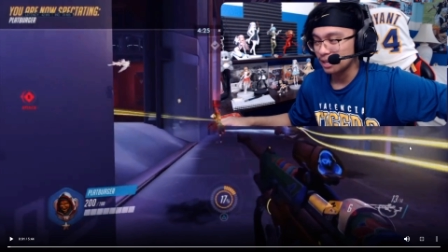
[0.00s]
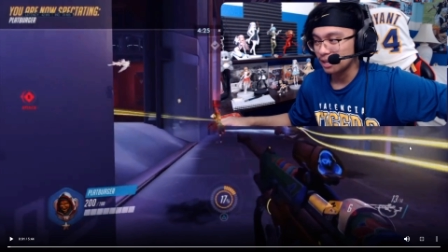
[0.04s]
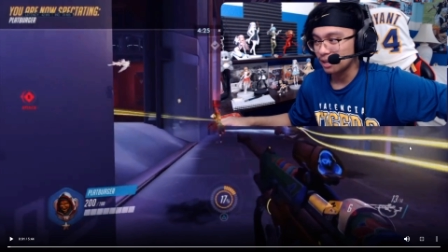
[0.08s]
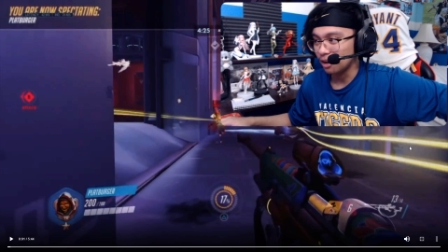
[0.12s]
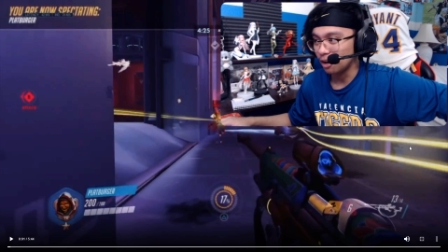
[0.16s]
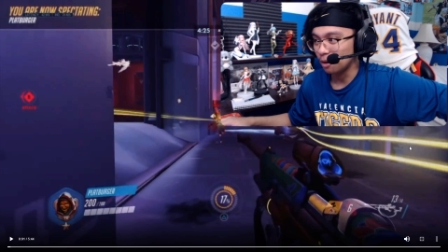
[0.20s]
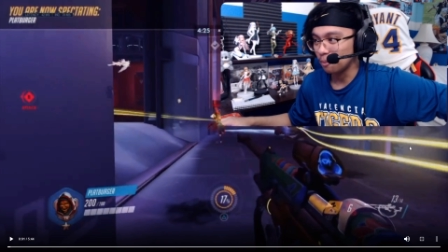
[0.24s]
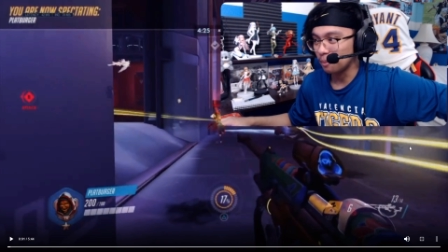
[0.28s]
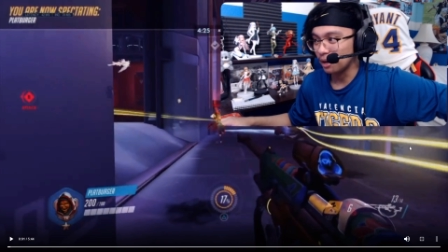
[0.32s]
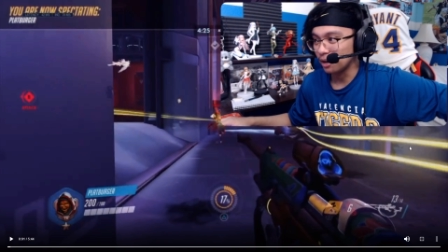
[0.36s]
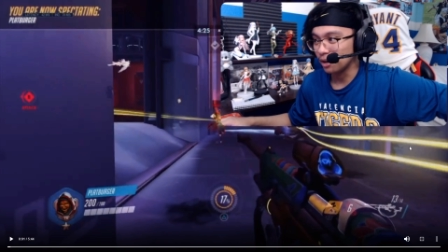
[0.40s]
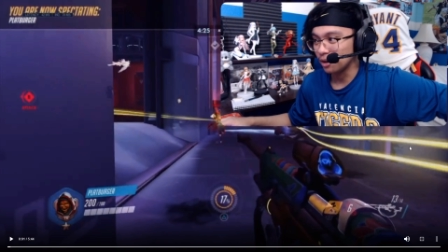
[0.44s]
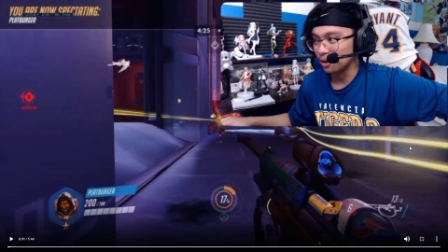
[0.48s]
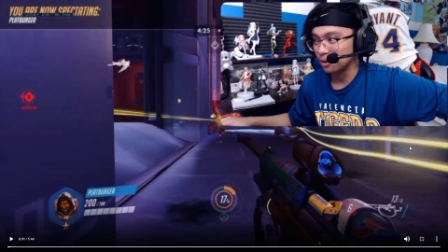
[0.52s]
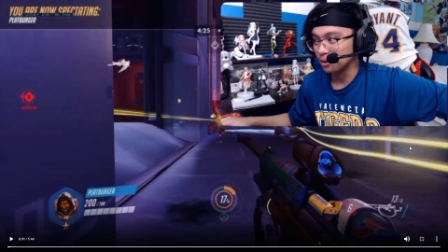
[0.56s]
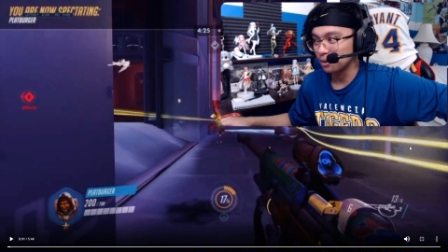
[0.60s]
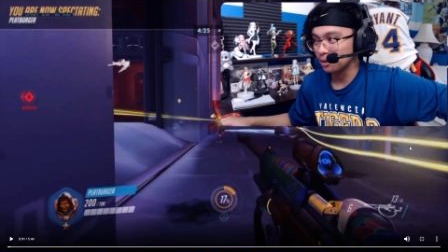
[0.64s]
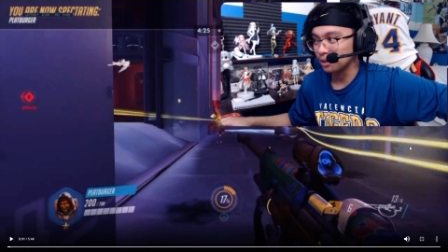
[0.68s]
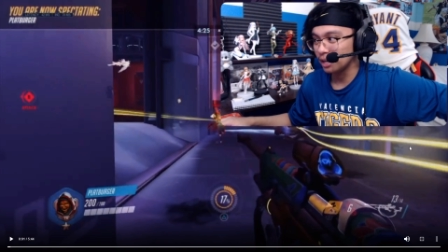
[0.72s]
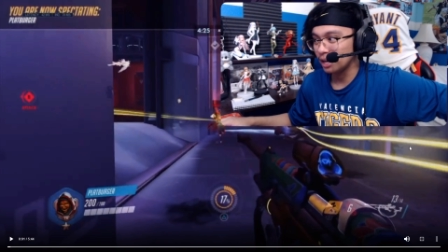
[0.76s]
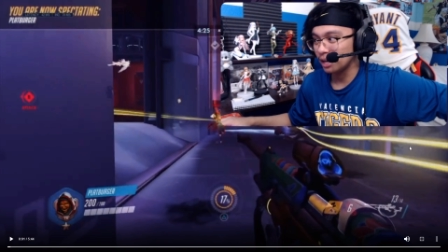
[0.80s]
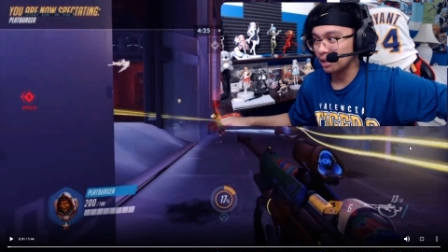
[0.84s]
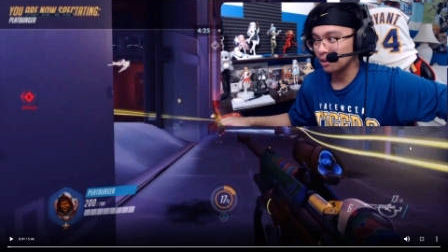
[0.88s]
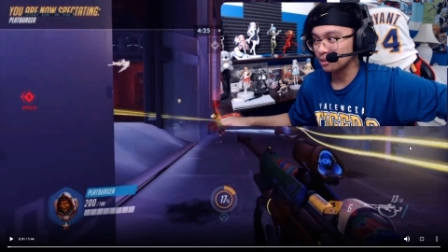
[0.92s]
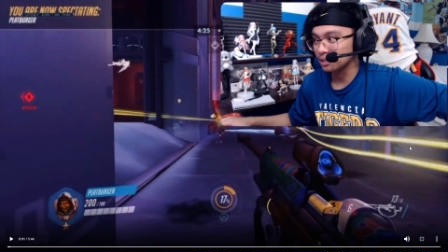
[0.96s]
on my own,
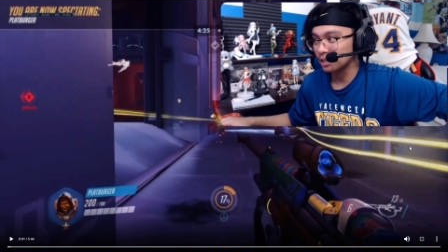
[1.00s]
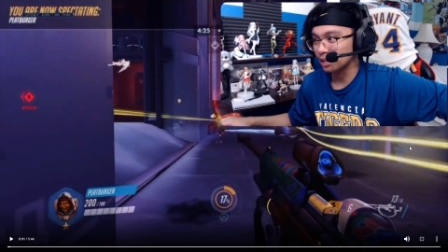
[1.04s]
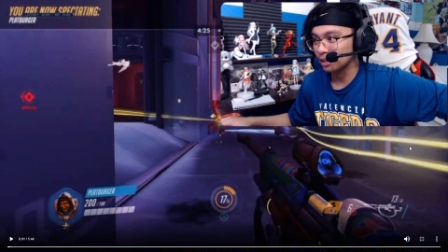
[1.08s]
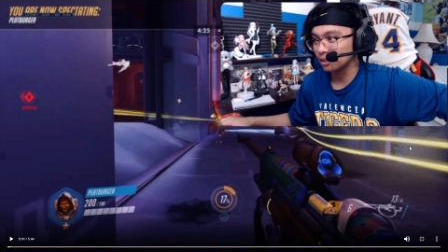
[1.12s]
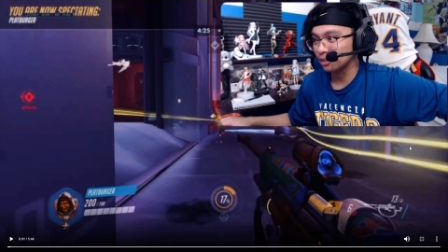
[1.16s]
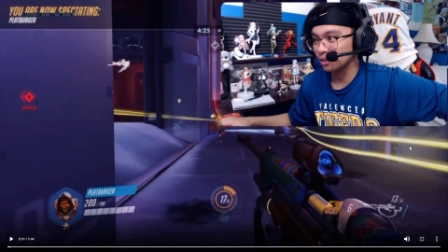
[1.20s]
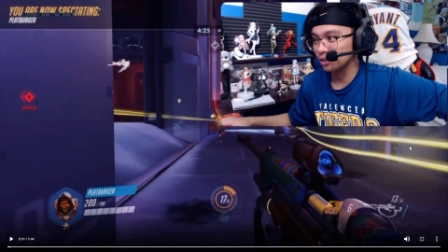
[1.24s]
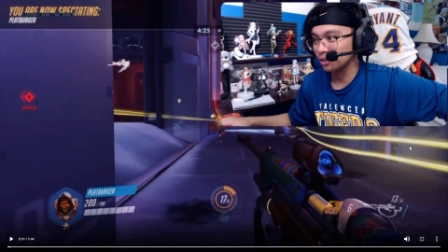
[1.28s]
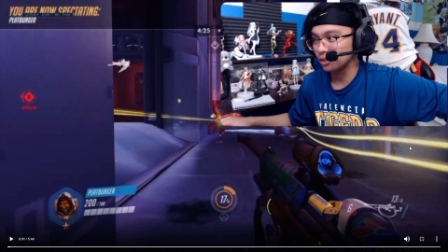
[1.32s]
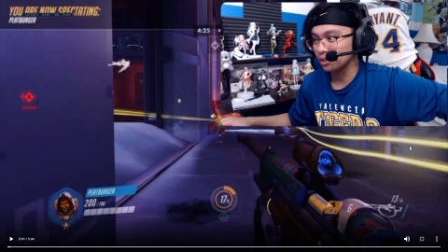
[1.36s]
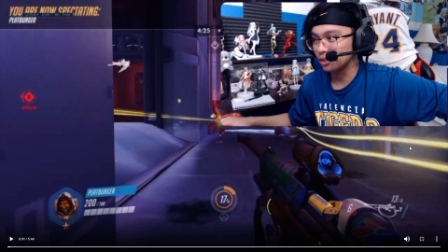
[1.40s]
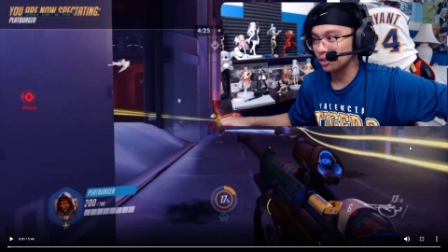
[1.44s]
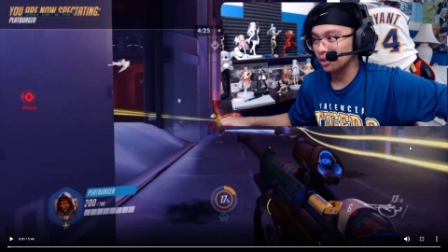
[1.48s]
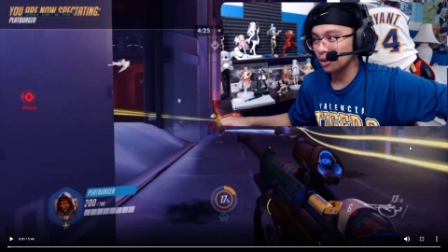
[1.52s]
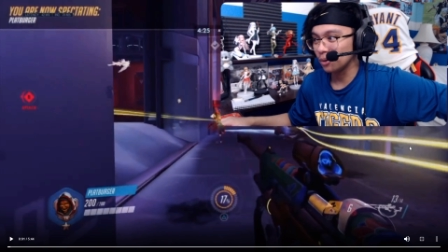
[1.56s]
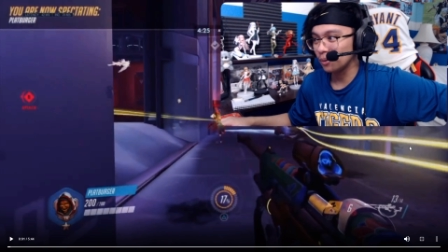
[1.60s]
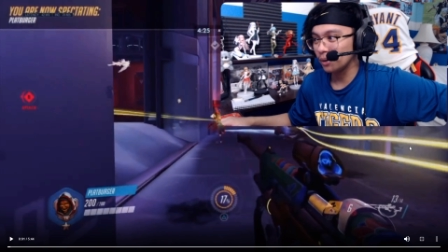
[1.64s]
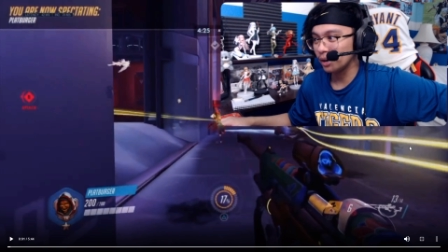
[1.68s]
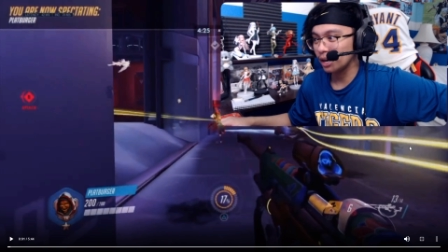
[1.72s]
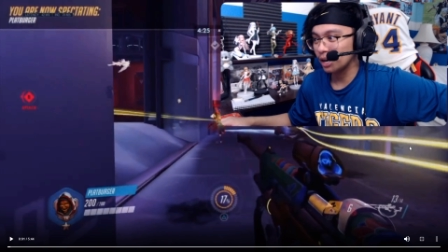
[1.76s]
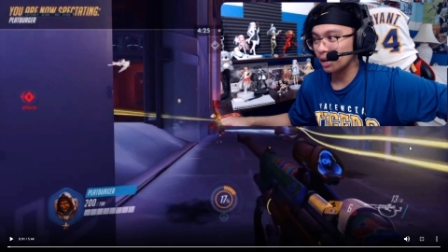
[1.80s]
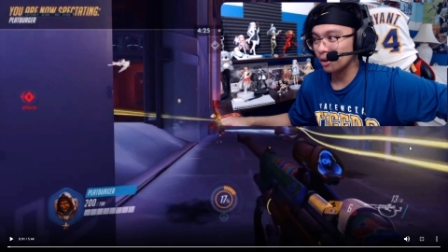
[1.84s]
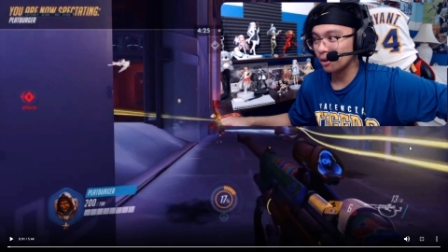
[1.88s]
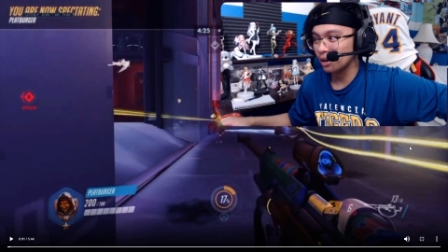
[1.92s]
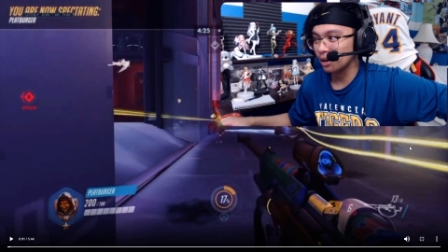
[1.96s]
and I was like, dude, you know
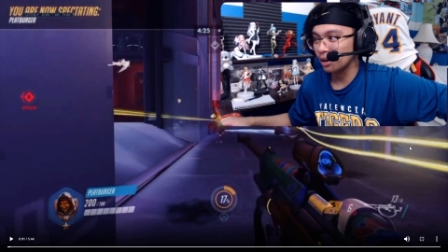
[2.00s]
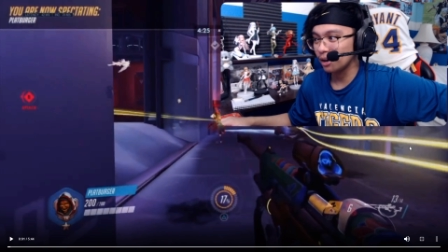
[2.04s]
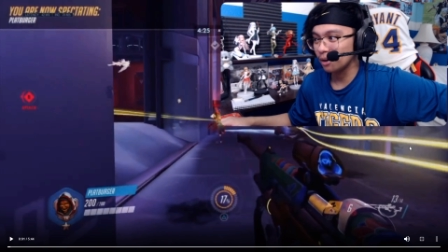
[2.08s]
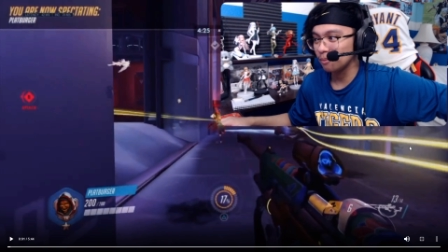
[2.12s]
what,